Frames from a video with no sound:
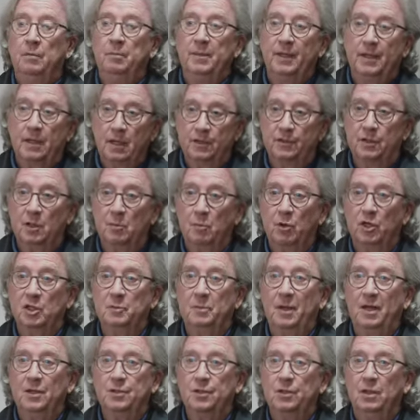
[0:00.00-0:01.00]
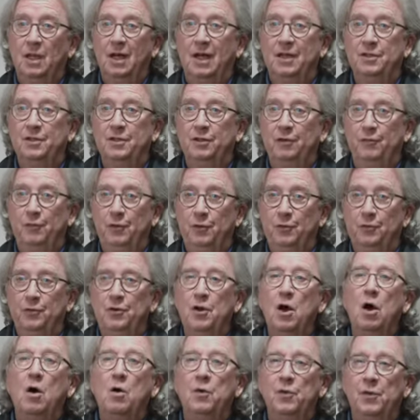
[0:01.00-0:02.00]
Because they're more specialized, if you
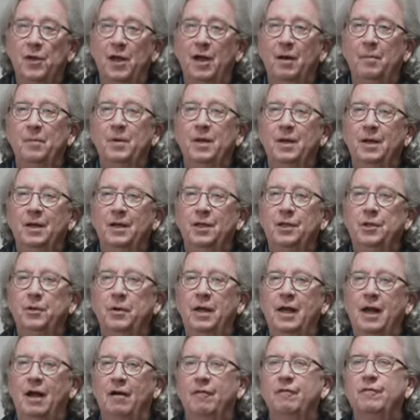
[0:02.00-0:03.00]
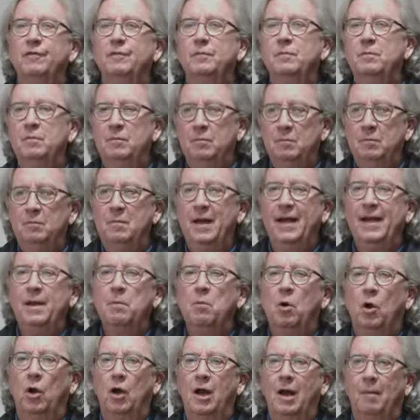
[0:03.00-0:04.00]
know them, you have
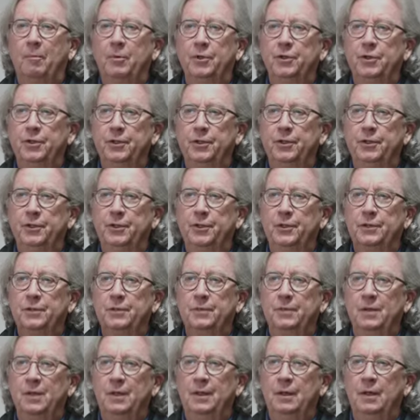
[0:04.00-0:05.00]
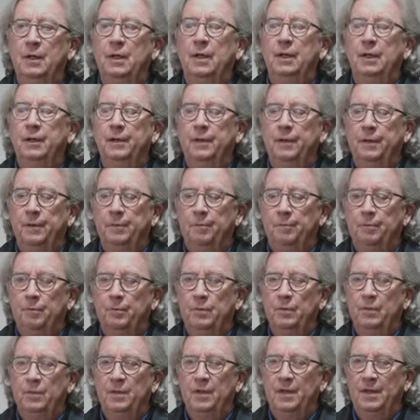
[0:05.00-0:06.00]
many more opportunities.
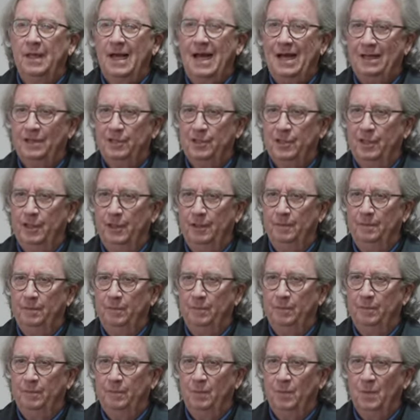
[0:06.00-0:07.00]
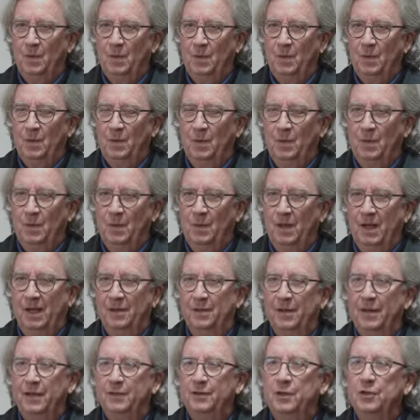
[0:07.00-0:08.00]
That said,
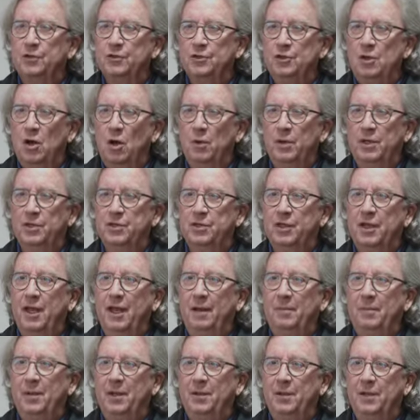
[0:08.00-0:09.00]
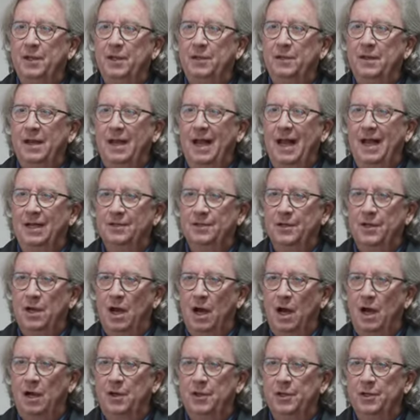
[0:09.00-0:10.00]
I think there's no escaping that as
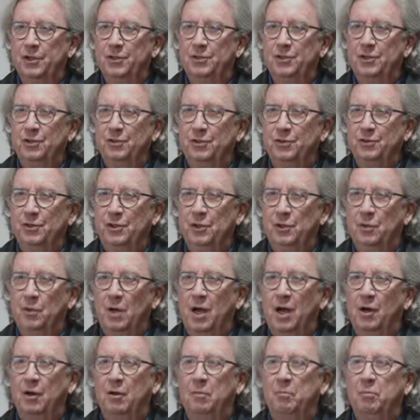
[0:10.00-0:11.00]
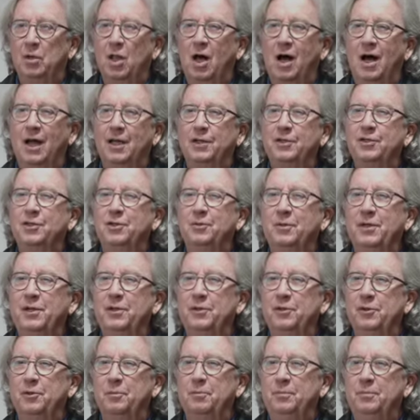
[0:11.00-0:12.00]
an artist, you are obliged to
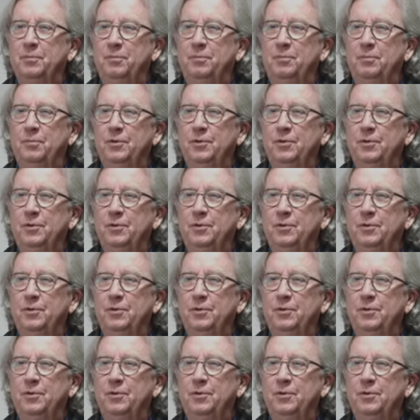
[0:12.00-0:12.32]
either,